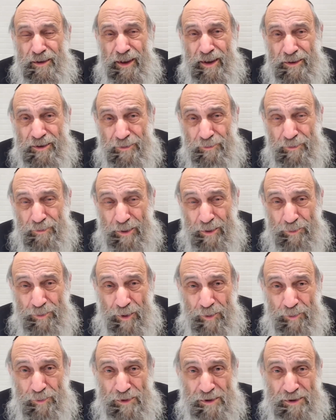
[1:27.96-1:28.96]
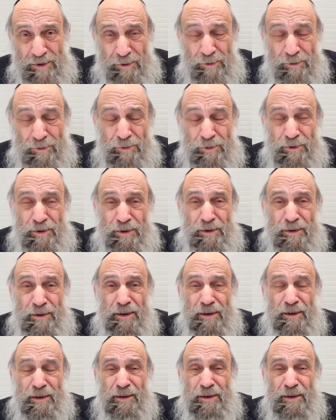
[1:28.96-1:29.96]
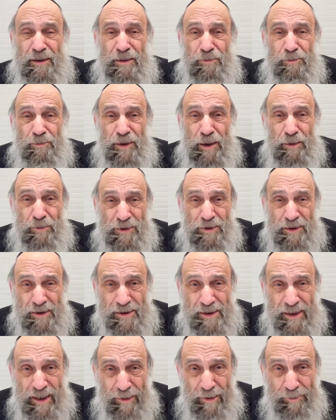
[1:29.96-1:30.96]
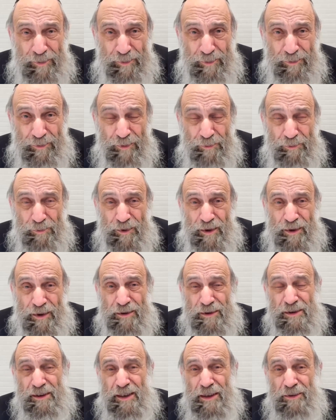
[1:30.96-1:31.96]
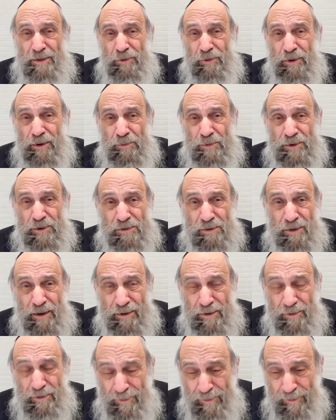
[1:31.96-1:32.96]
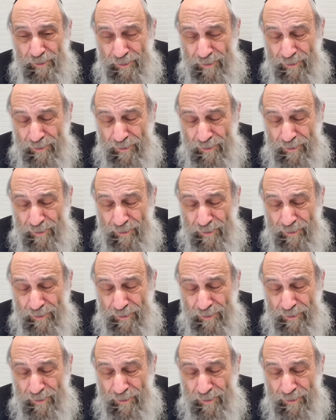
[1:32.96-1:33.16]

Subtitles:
Not the main purpose to be able to stop slavery in Mitzrayim.